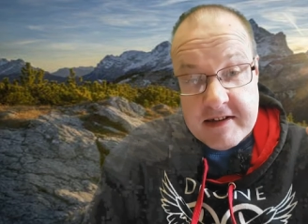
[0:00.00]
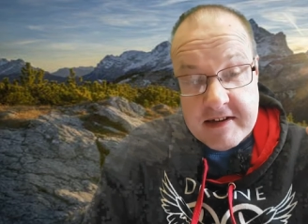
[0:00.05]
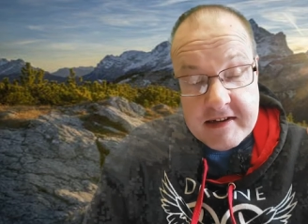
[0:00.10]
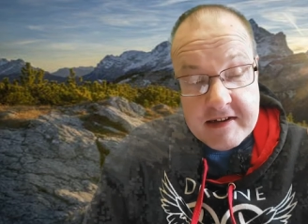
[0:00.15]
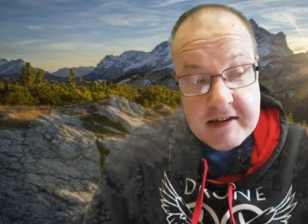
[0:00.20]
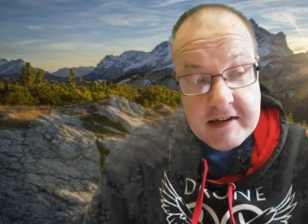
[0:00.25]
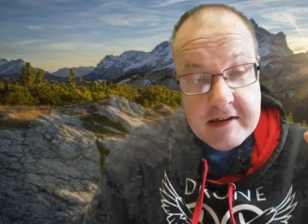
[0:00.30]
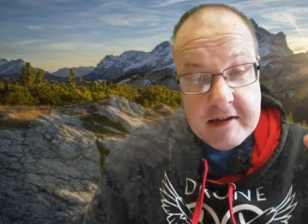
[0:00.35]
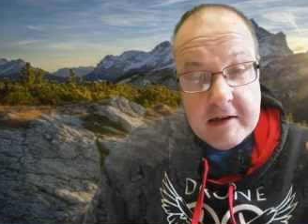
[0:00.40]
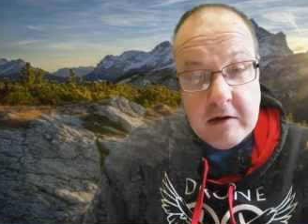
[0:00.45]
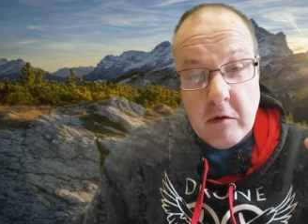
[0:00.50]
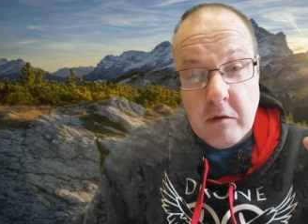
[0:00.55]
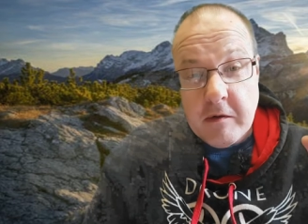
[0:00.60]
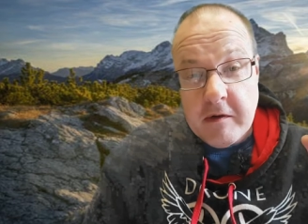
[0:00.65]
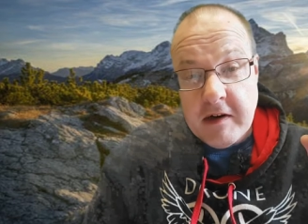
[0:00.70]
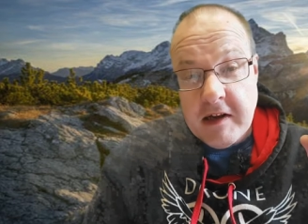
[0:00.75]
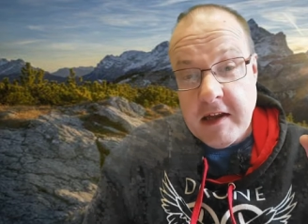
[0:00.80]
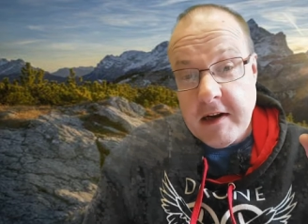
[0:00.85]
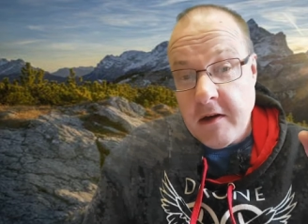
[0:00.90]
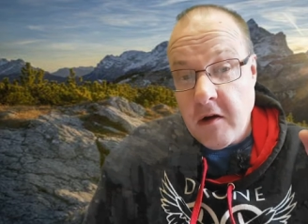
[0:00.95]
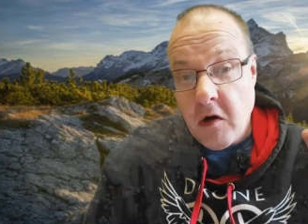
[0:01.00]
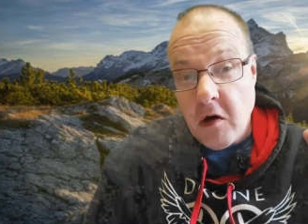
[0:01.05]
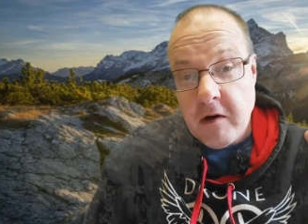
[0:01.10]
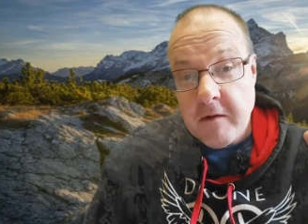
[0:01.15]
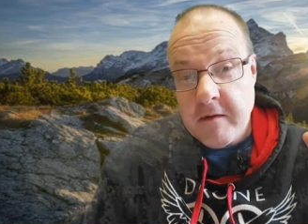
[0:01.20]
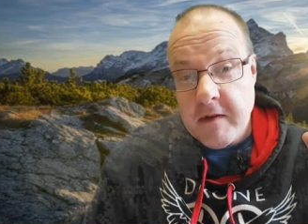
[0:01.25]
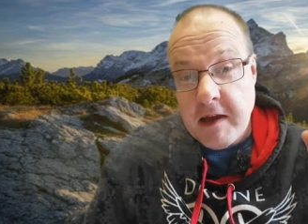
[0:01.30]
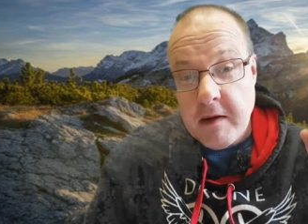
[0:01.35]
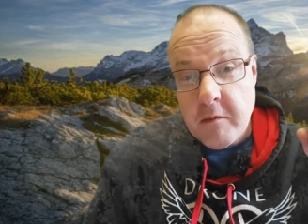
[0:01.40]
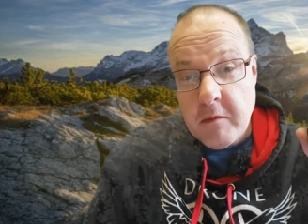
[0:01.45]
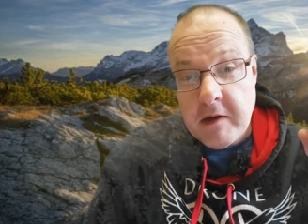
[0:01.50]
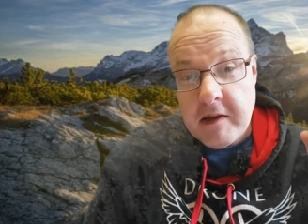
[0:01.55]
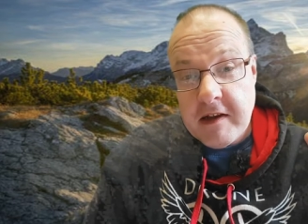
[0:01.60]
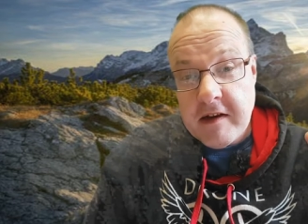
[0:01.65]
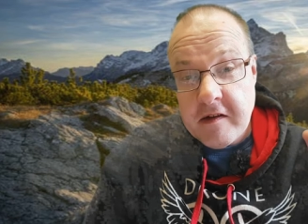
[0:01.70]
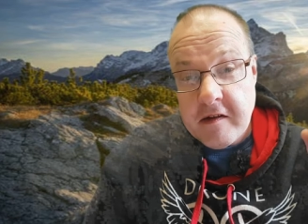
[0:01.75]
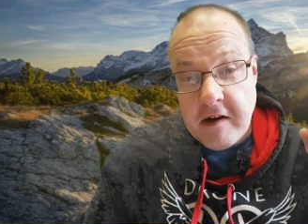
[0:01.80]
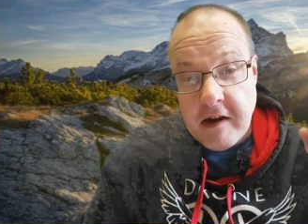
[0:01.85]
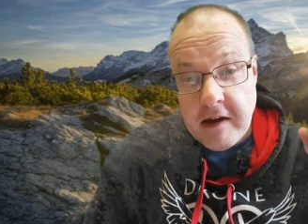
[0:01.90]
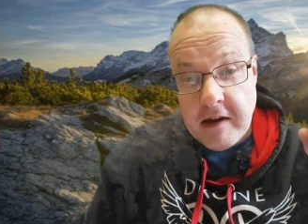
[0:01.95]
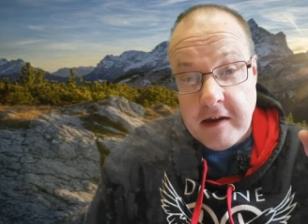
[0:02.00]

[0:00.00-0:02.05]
you can use nearly all of them with this